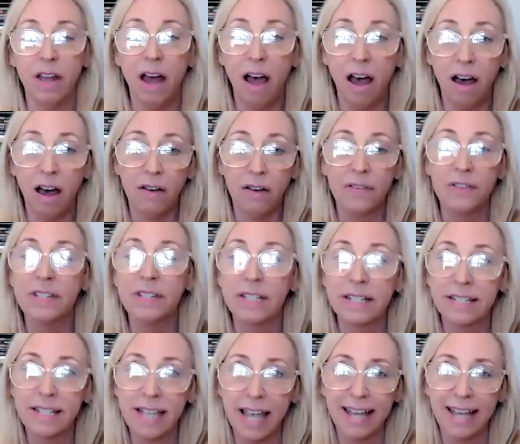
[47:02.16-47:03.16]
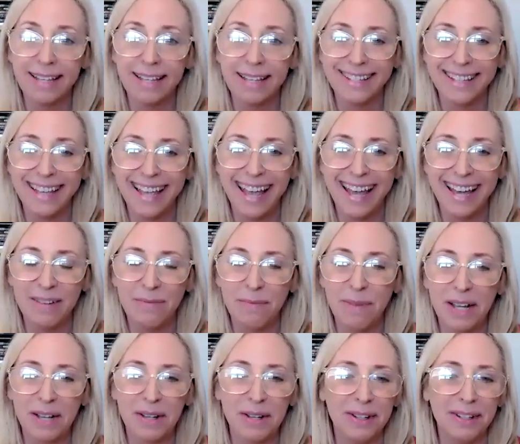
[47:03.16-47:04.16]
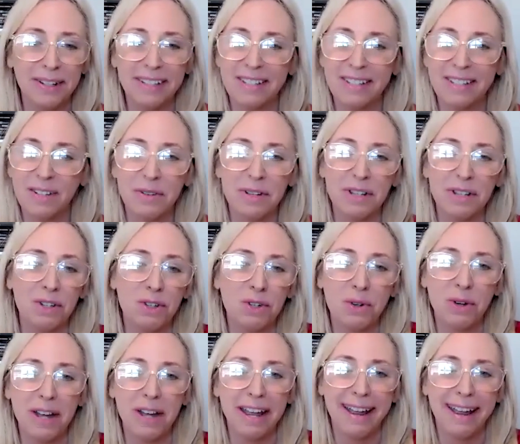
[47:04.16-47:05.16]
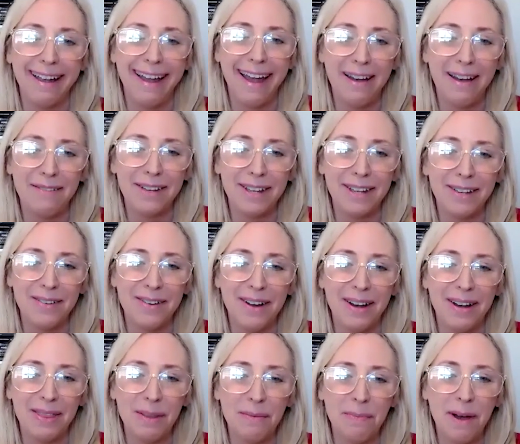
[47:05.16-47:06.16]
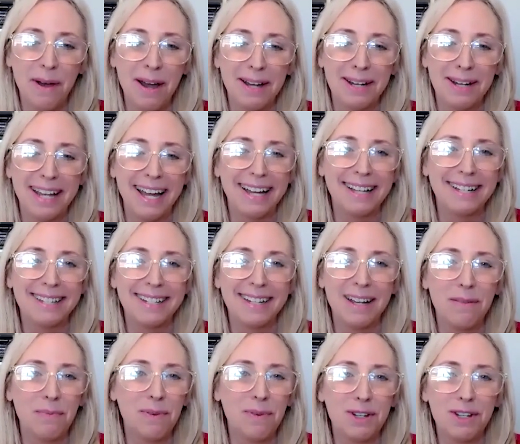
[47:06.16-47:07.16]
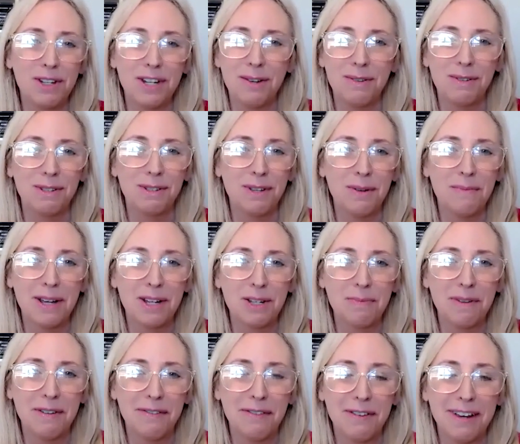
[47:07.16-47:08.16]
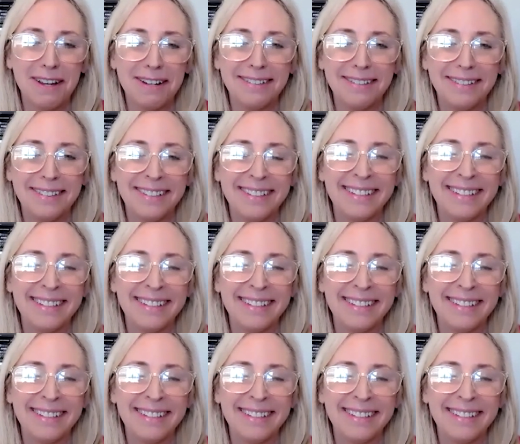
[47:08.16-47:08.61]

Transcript: of success. And Michael, it's always a joy having you on the podcast. I appreciate you so much, my friend.